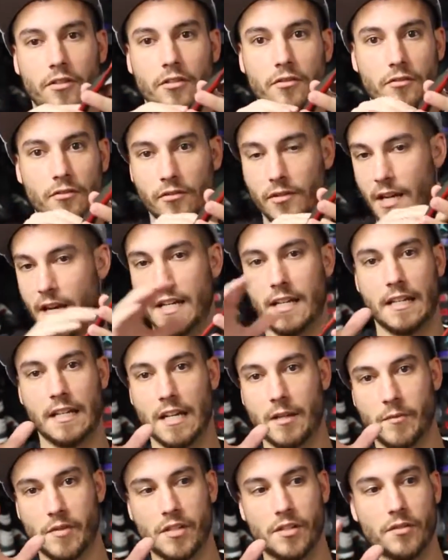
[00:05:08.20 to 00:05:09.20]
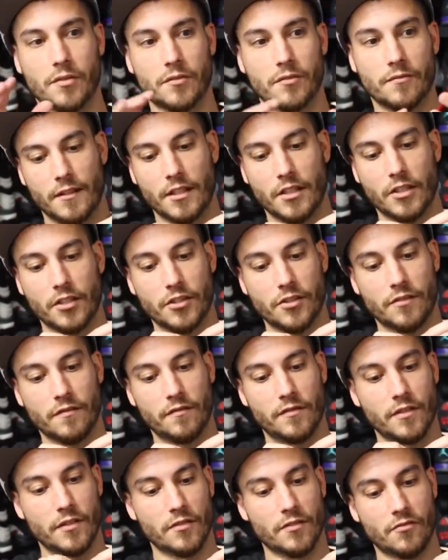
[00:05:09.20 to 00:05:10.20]
you anytime soon. The cushion
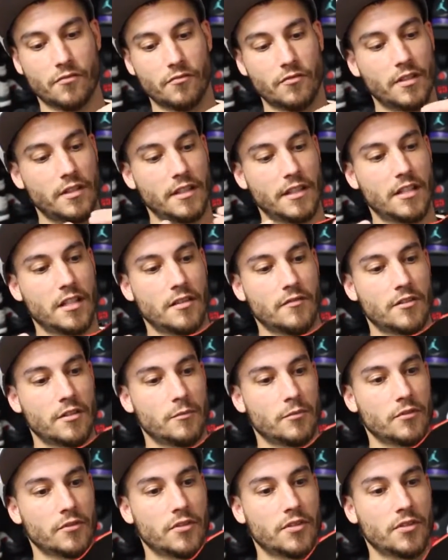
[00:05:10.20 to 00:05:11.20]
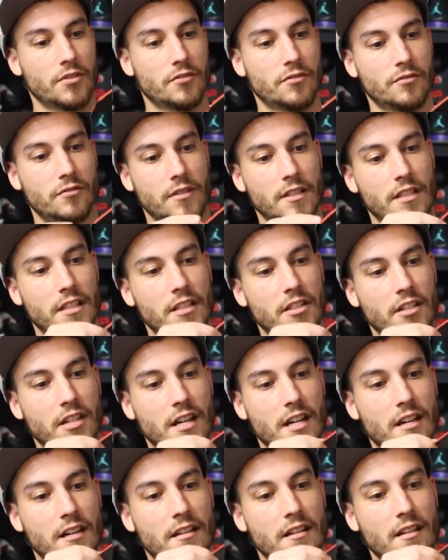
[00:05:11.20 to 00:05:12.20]
feels really comfortable too, and then you
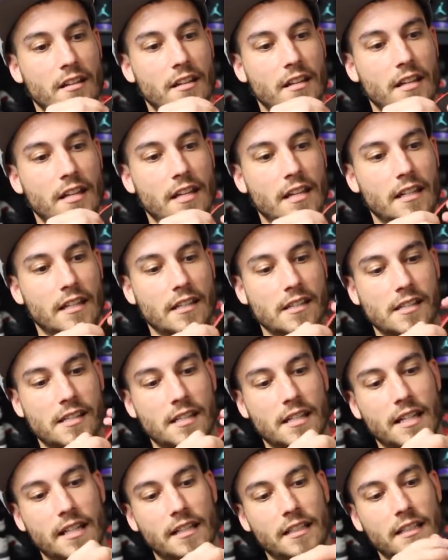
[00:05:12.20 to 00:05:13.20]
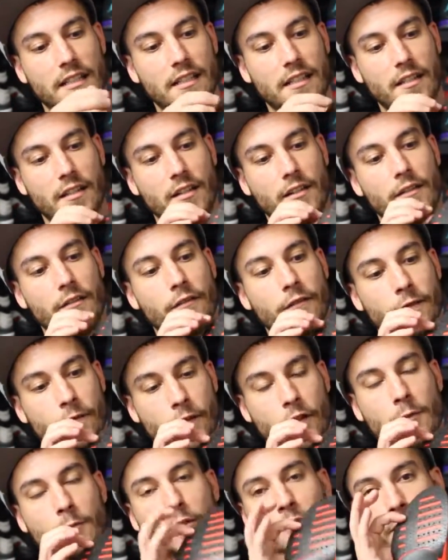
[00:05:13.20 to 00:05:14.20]
got a, a slightly
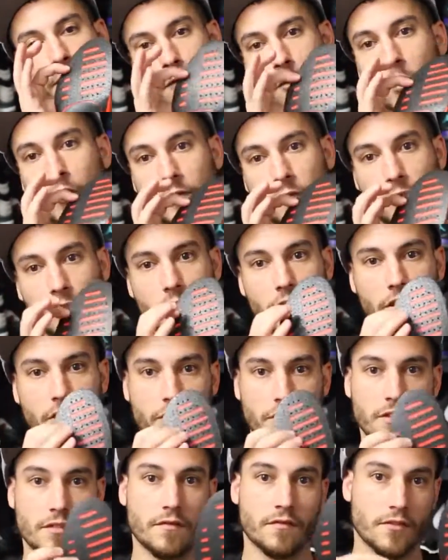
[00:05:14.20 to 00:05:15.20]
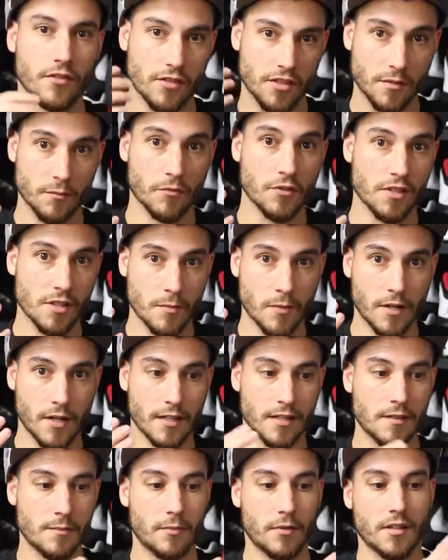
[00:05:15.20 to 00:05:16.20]
firmer forefoot cushion for some
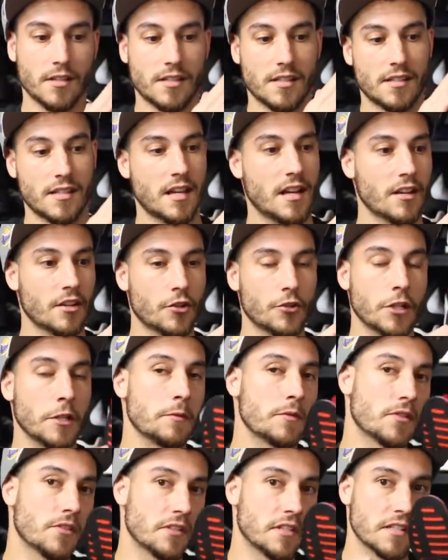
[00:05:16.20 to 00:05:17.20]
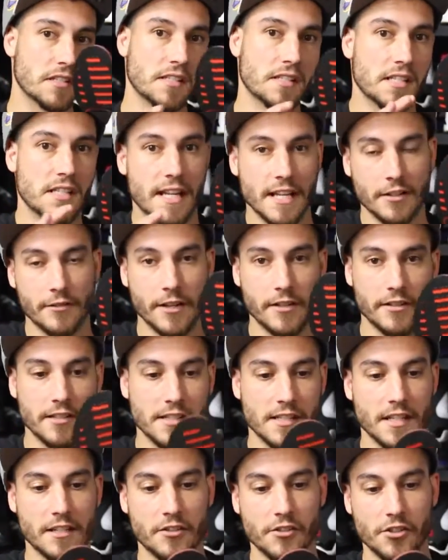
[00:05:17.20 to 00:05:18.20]
response, plus it's got grip so it doesn't slide around
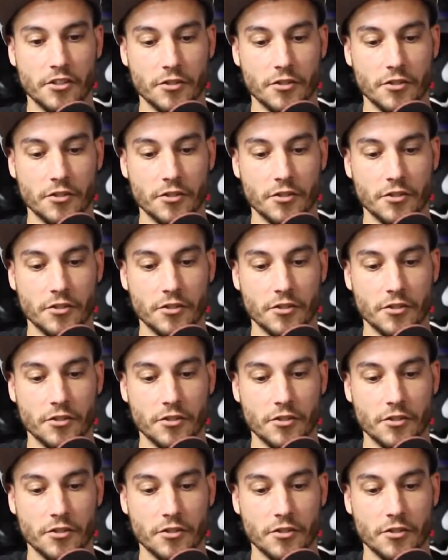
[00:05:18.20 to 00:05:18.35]
inside your